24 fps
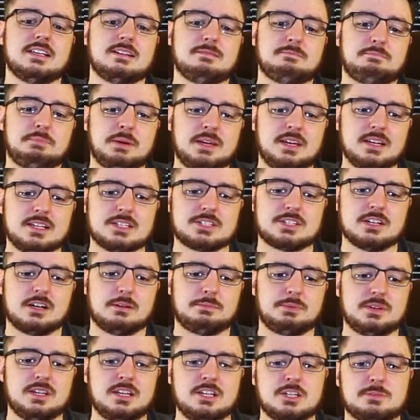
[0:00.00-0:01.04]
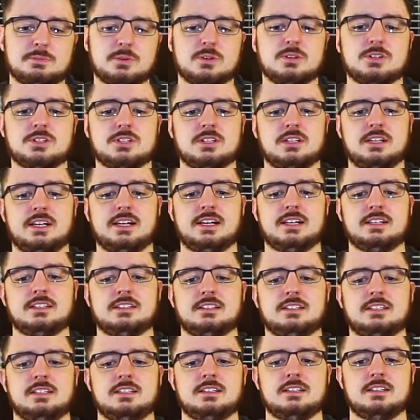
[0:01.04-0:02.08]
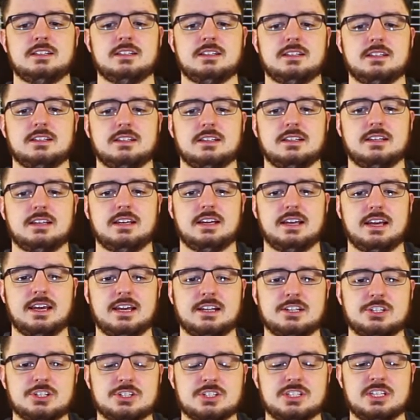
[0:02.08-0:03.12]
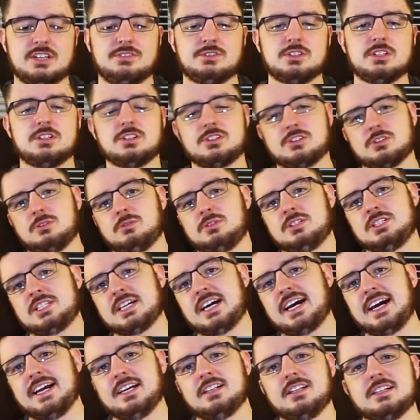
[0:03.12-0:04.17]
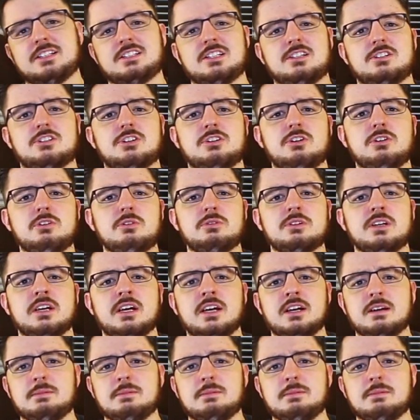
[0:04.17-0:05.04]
picks up each personality and just gives it its own dialect and tone.